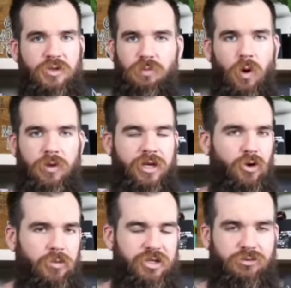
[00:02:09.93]
more, the
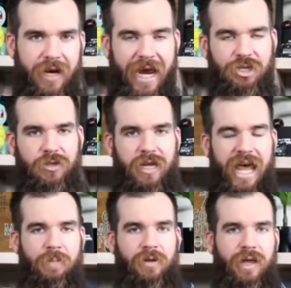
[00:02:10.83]
enormous reaction that
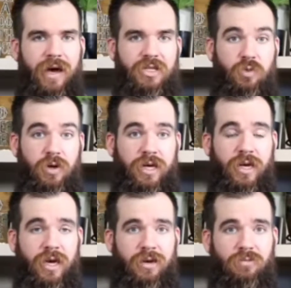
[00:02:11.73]
happened last week
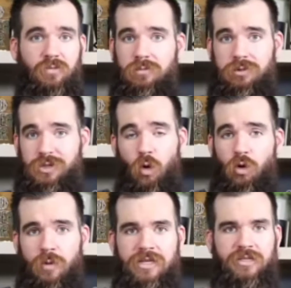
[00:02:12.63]
was
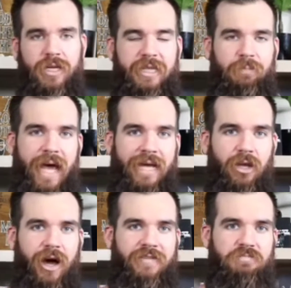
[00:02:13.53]
almost like the Black
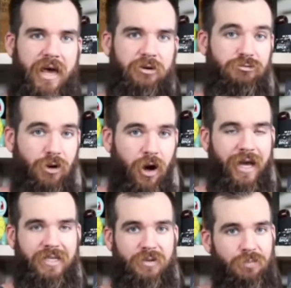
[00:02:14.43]
Lives Matter
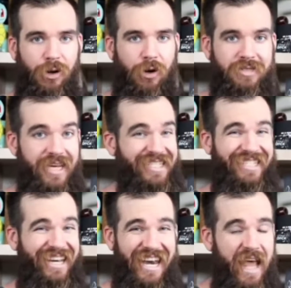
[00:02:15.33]
riots and
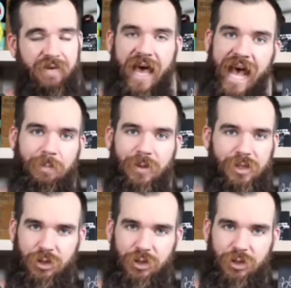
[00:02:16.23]
protests never happened at